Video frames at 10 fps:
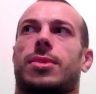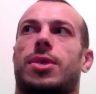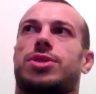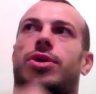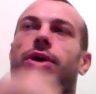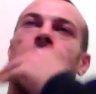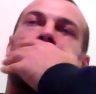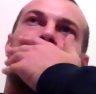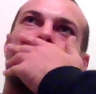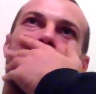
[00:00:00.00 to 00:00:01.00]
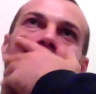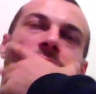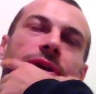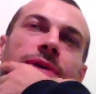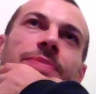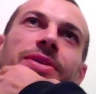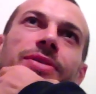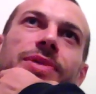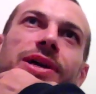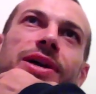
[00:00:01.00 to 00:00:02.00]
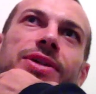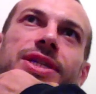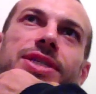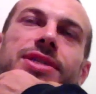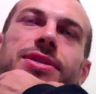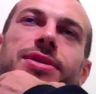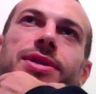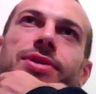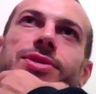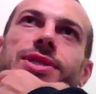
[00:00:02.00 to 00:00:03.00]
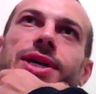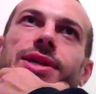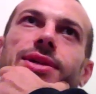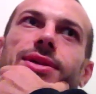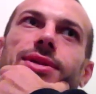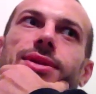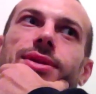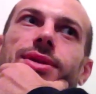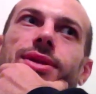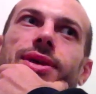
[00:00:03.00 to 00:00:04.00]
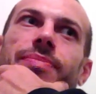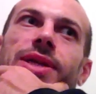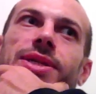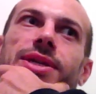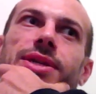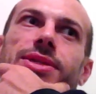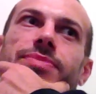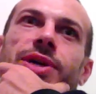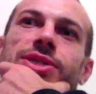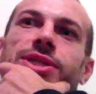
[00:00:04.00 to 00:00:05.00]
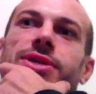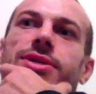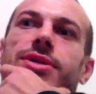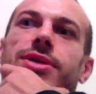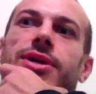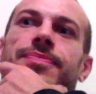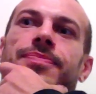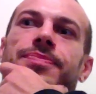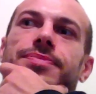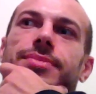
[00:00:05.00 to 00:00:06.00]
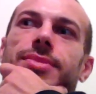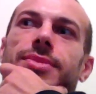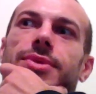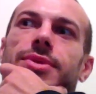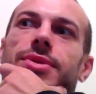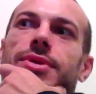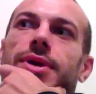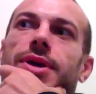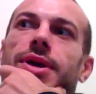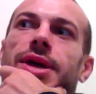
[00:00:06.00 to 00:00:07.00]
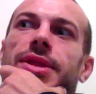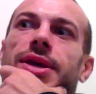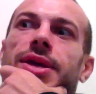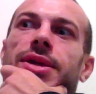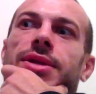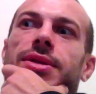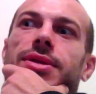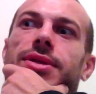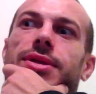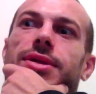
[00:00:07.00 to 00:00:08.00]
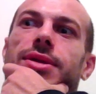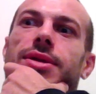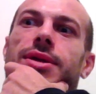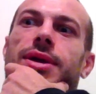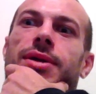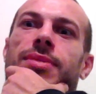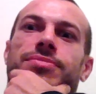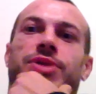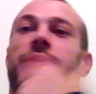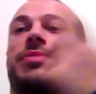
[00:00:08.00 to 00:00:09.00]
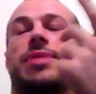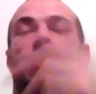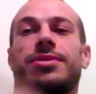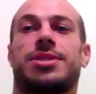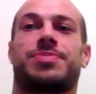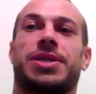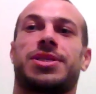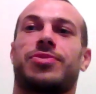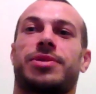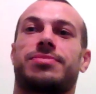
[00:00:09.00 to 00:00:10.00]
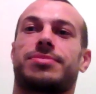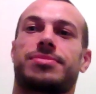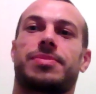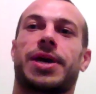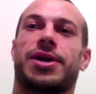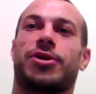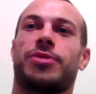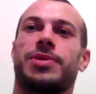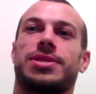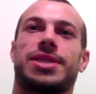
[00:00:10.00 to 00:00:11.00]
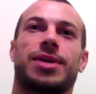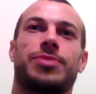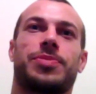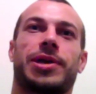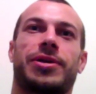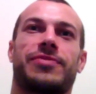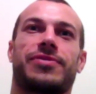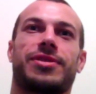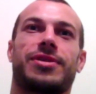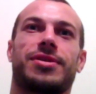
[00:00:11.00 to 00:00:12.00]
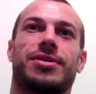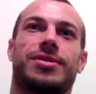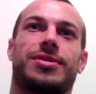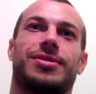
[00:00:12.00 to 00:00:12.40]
So I mean, I competed on Polaris. Actually, I lost that match against Muncher, and then then I just basically went back home and started preparing for the